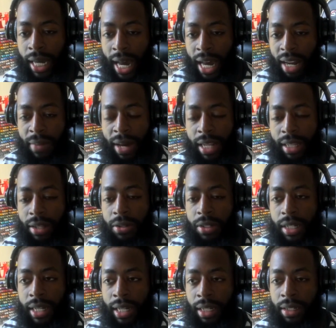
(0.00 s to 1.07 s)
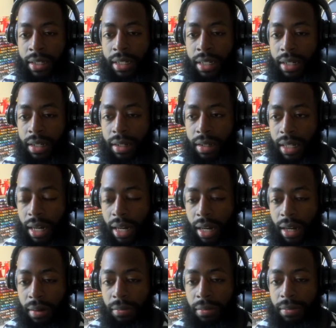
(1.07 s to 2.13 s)
they animated those things
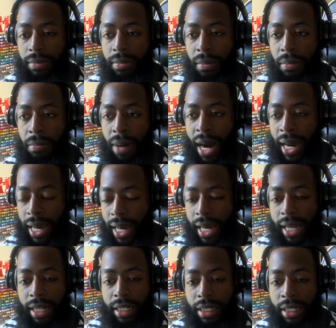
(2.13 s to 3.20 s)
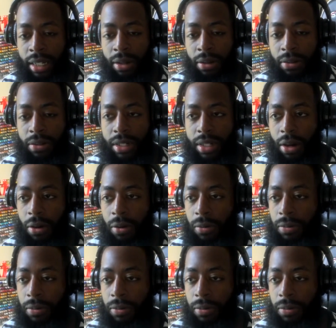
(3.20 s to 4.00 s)
um by hand. So